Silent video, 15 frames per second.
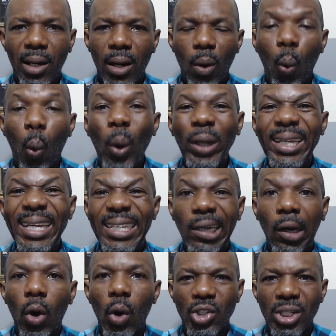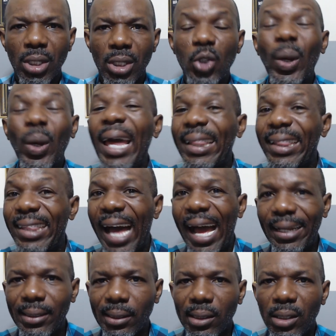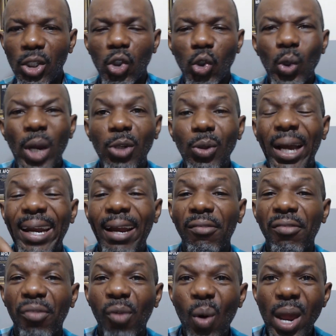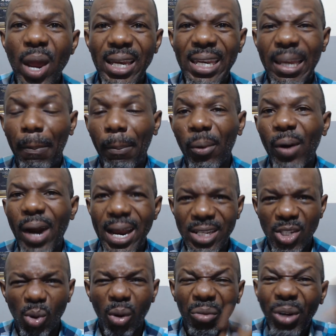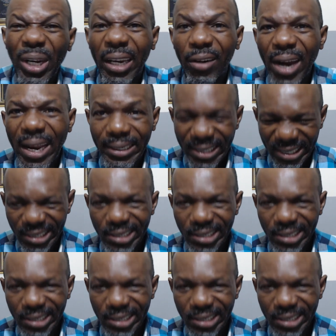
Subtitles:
what it costs to get that, so that you can avoid the price of regret,